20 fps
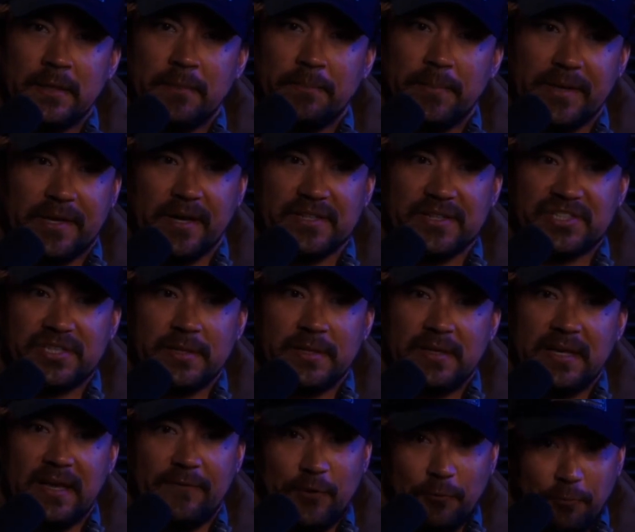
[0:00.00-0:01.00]
Because
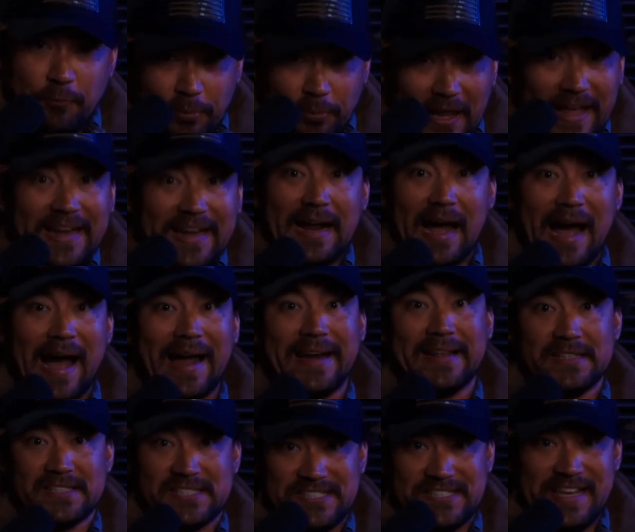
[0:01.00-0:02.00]
if you've played hide
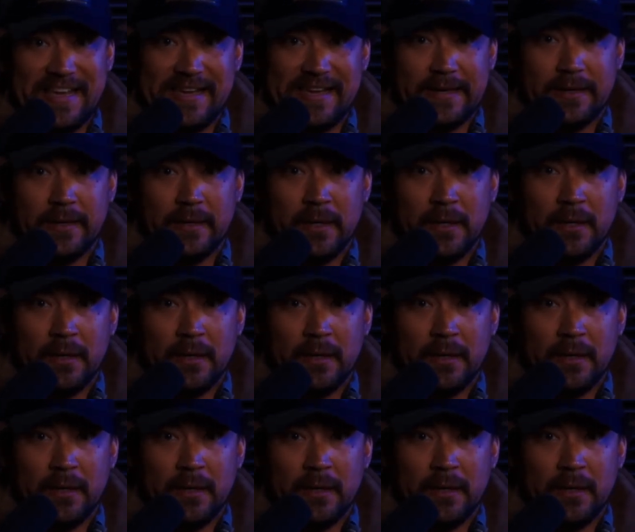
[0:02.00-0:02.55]
and seek,